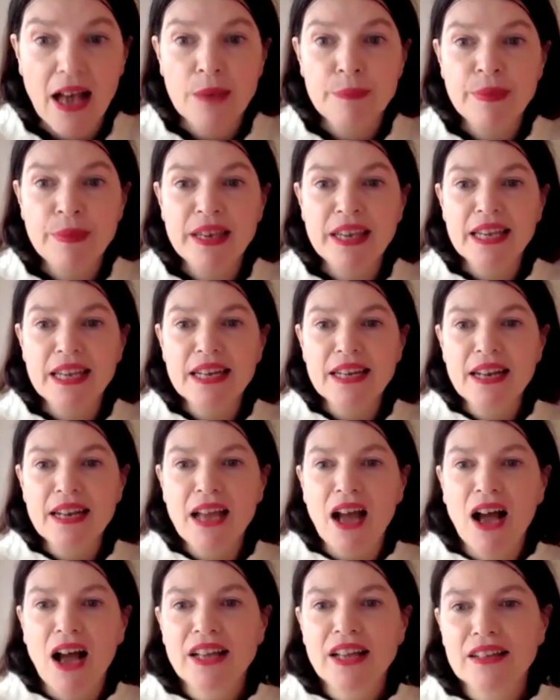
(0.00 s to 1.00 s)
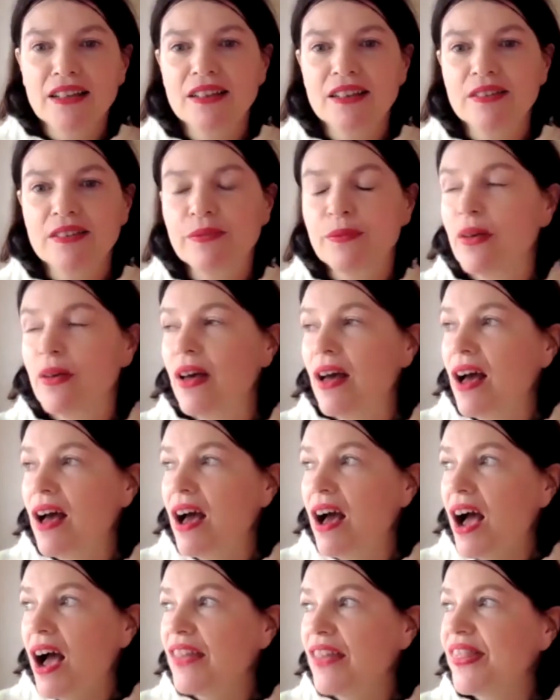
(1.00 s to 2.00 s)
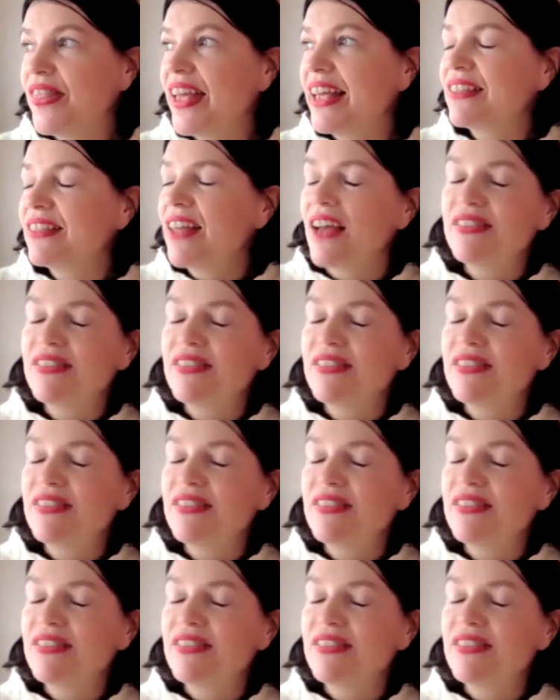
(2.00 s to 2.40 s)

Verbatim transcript: I mean, I... I think